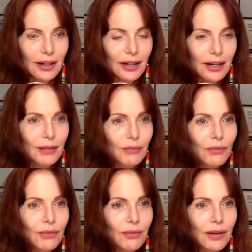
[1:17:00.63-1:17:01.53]

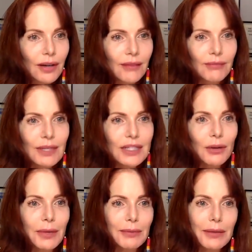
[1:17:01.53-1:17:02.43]
Um, I've missed
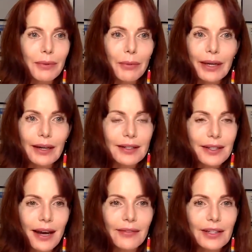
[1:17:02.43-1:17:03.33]
so many people
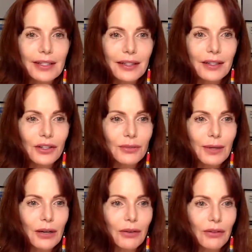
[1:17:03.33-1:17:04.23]
because obviously the show has
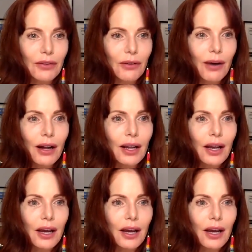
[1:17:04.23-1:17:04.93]
been going for a while.